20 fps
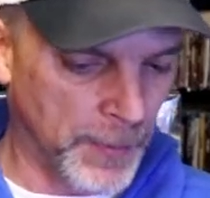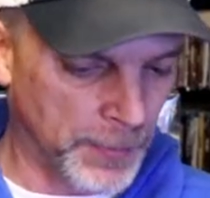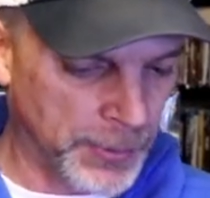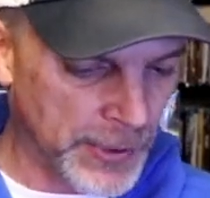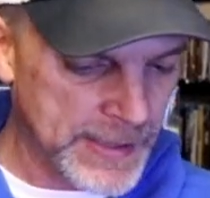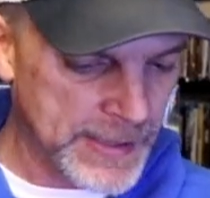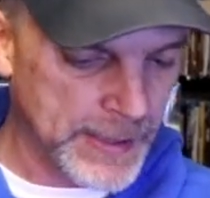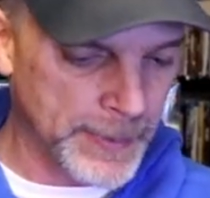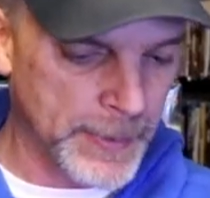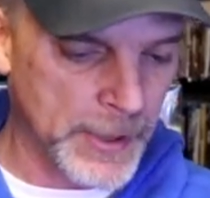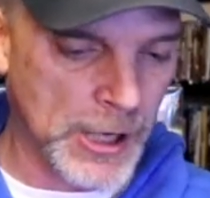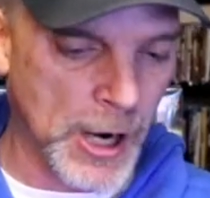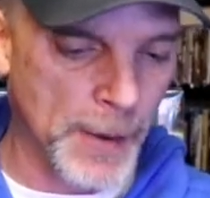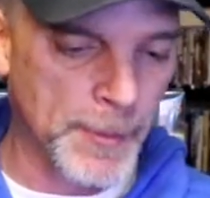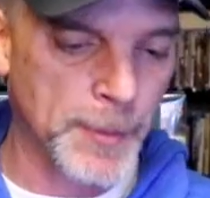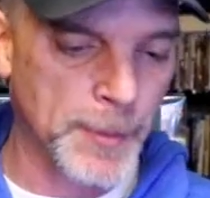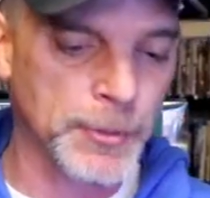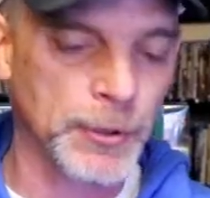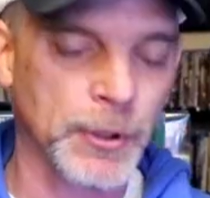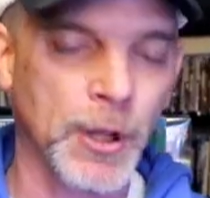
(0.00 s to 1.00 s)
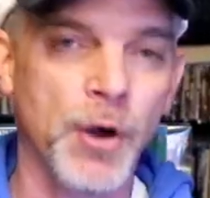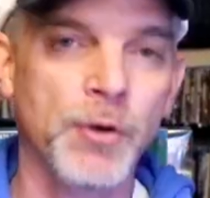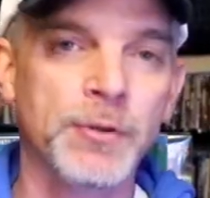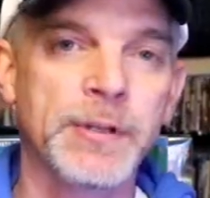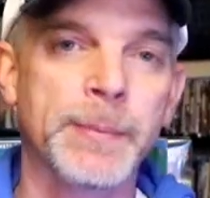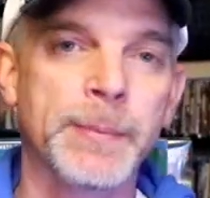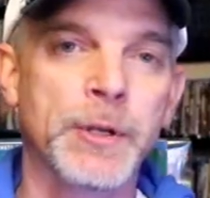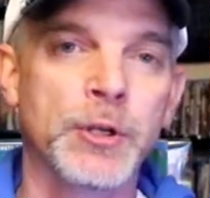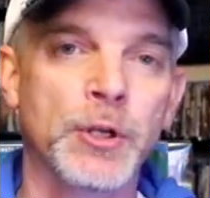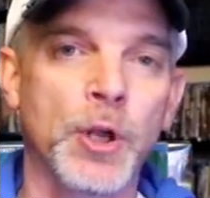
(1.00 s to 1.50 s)
Please leave me a comment below.
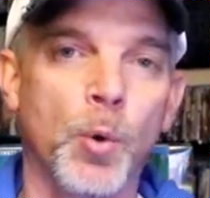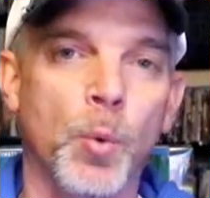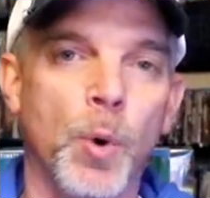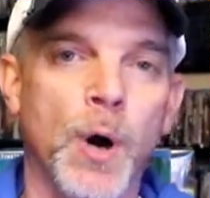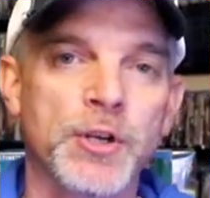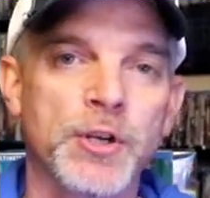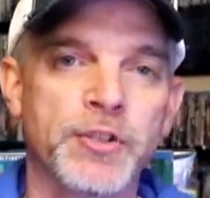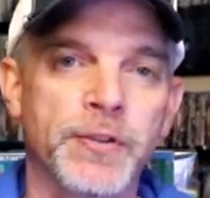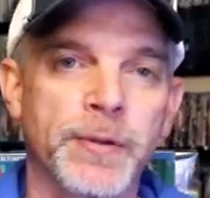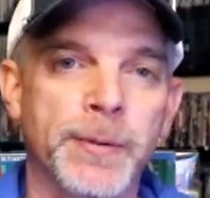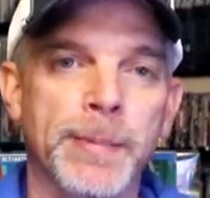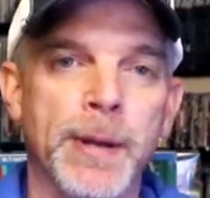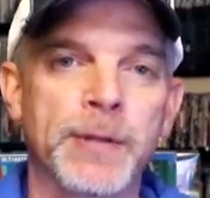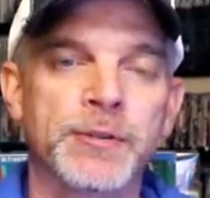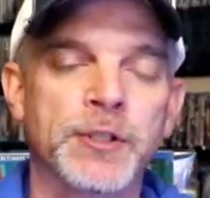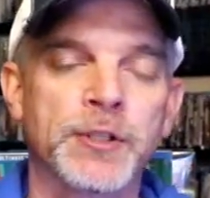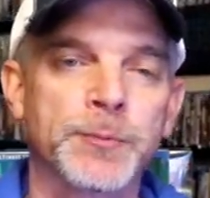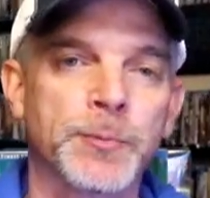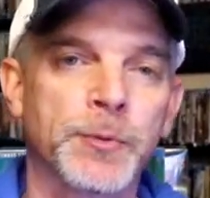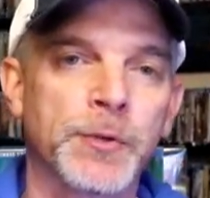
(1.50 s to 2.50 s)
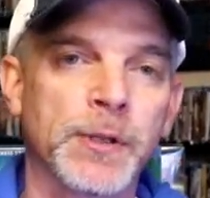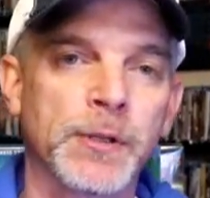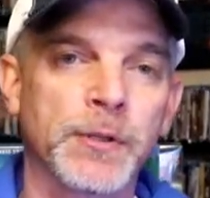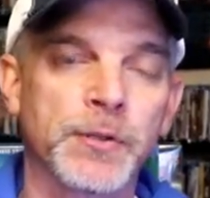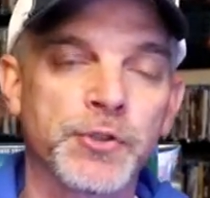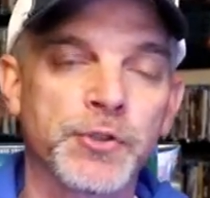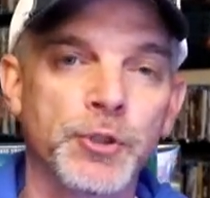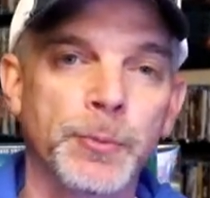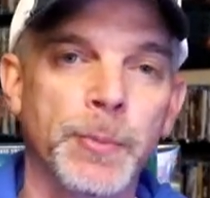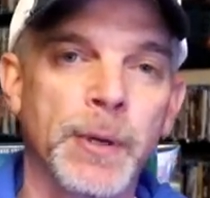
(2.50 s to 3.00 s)
Let me know what you think about these
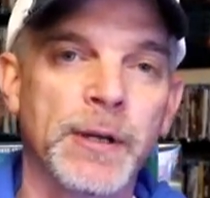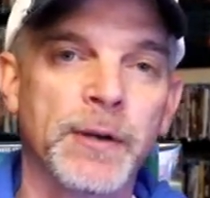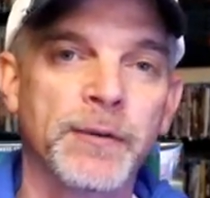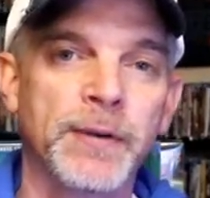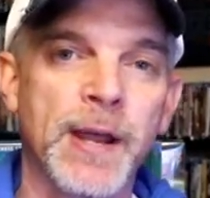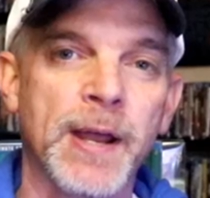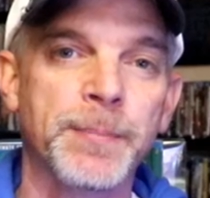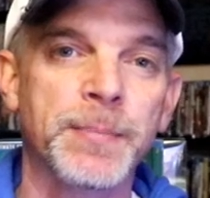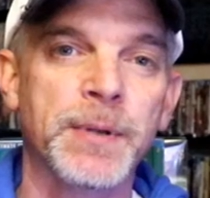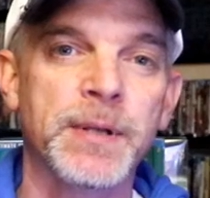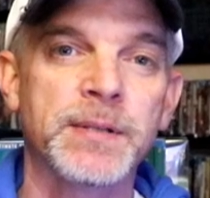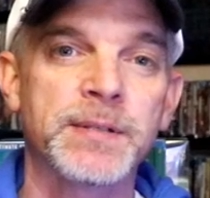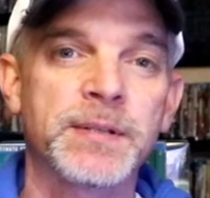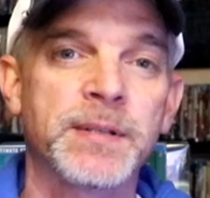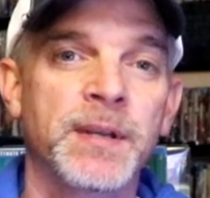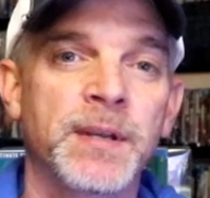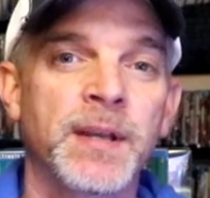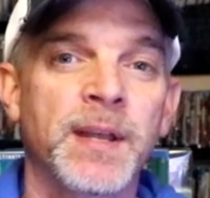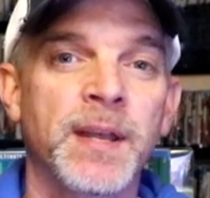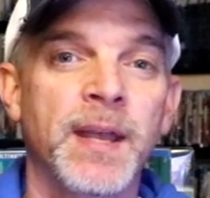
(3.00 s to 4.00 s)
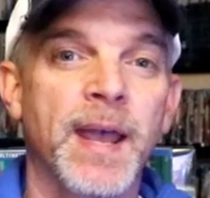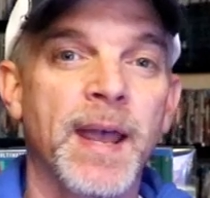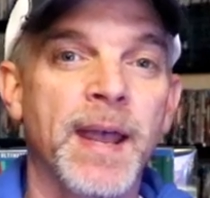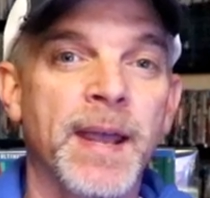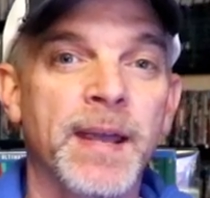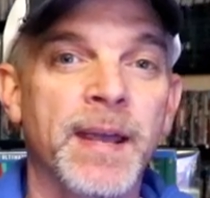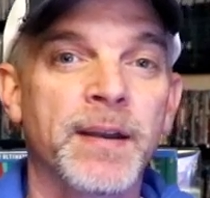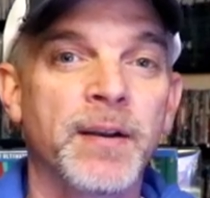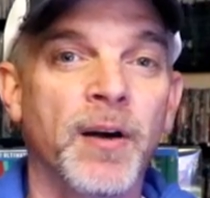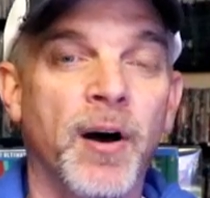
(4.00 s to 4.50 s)
particular steelbook unwrappings.
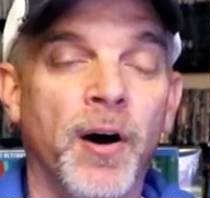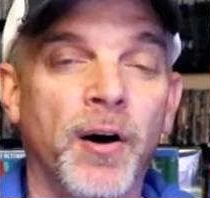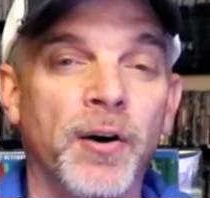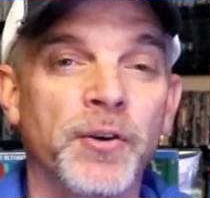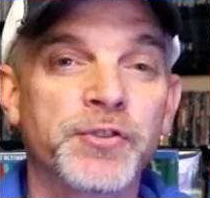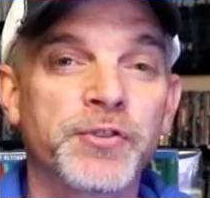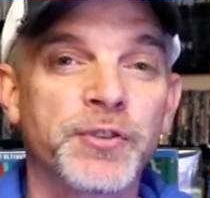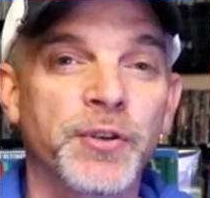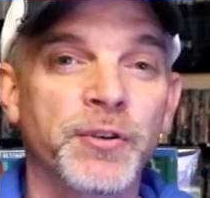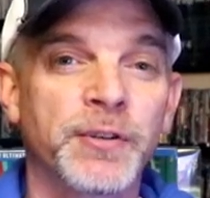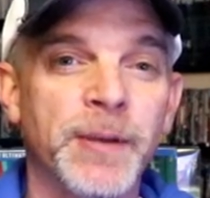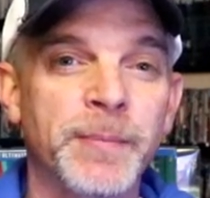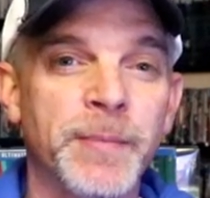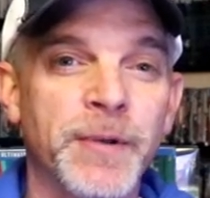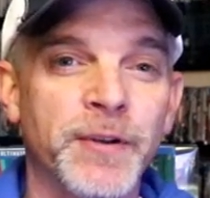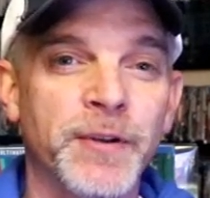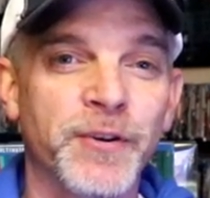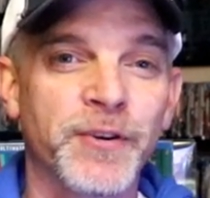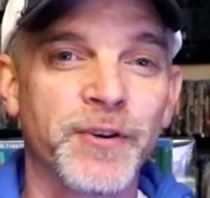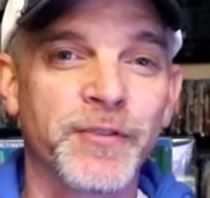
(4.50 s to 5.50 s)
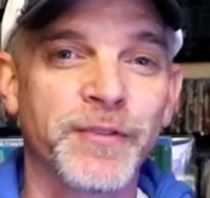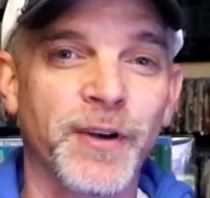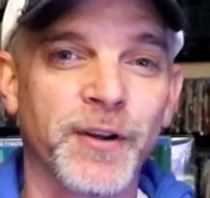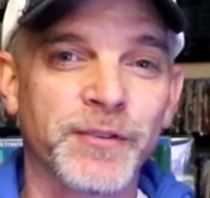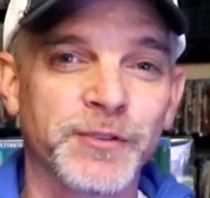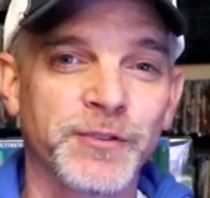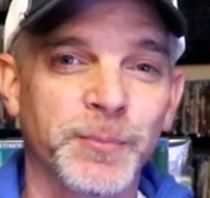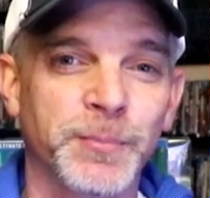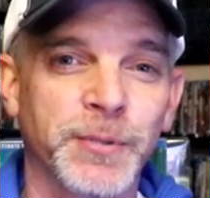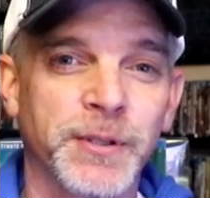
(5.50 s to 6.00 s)
And also, let me know your
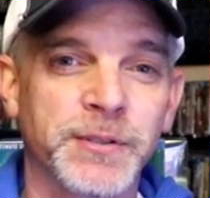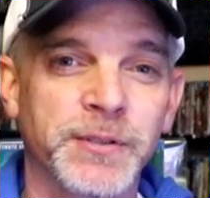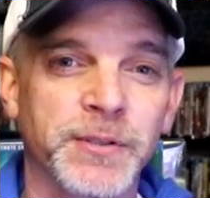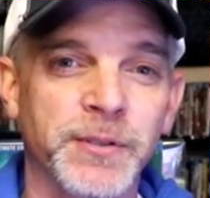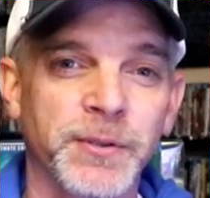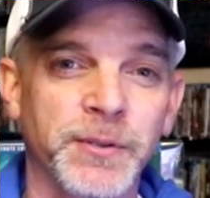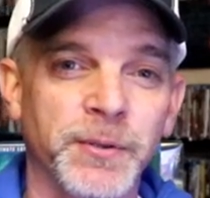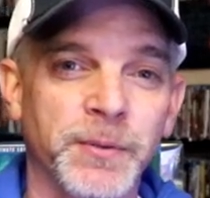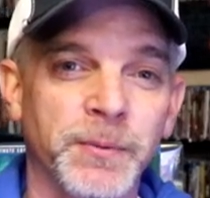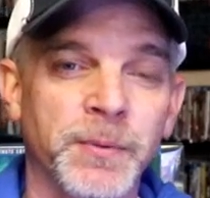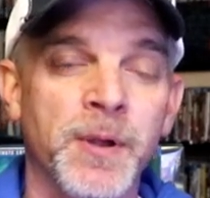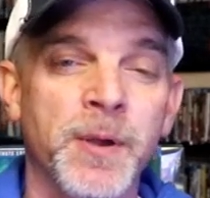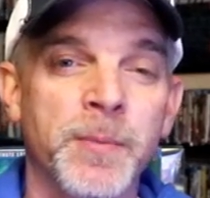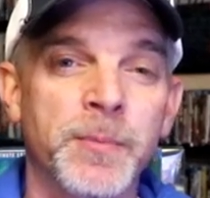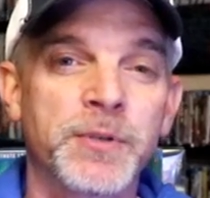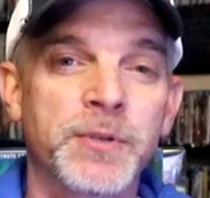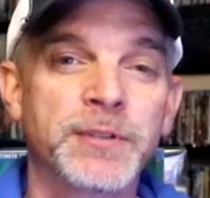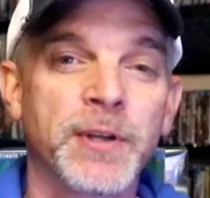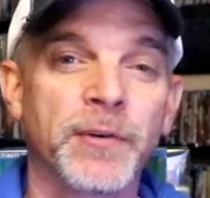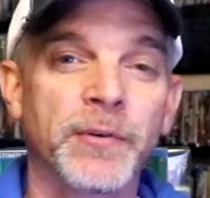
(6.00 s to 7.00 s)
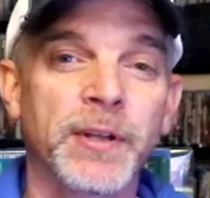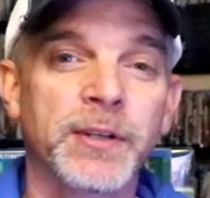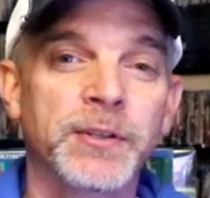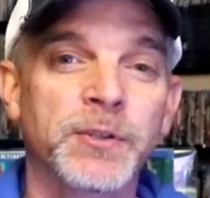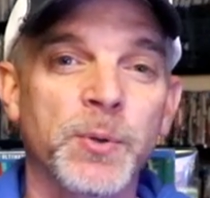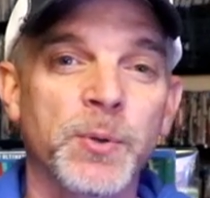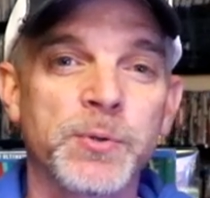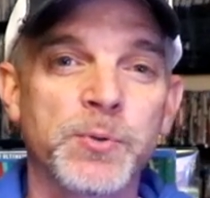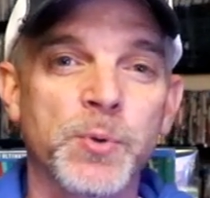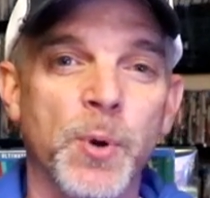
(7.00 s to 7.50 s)
thoughts on Platoon, because I really
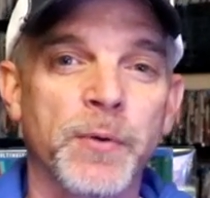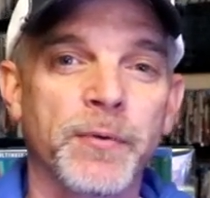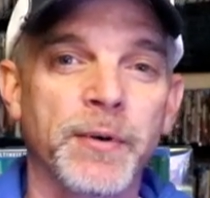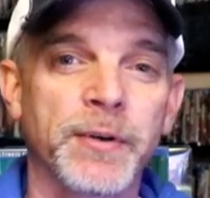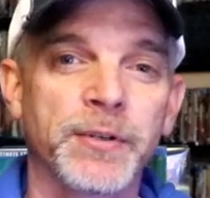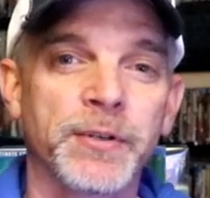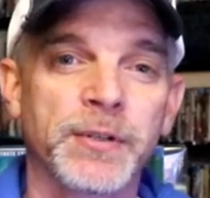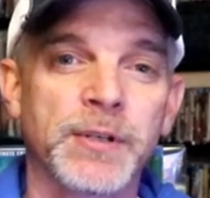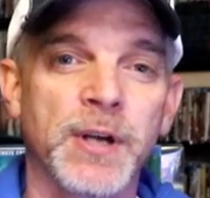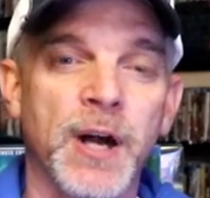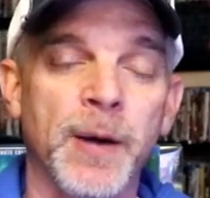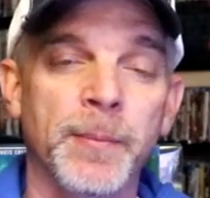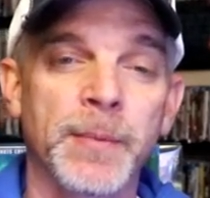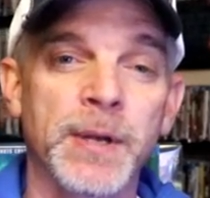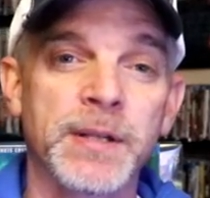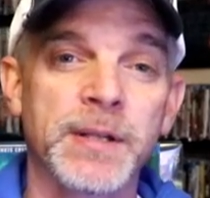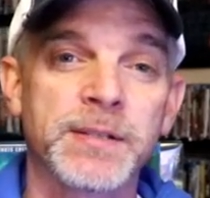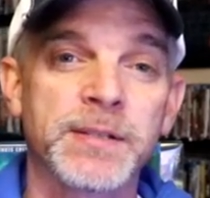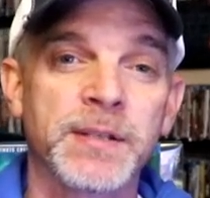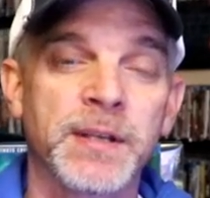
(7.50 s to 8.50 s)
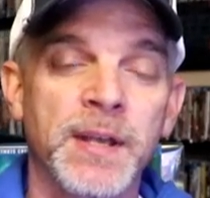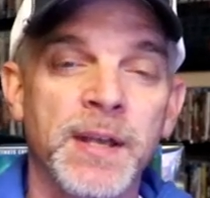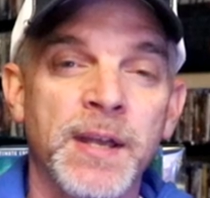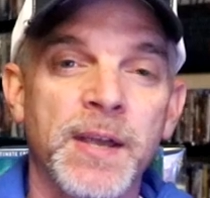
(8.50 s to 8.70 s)
do enjoy reading your comments.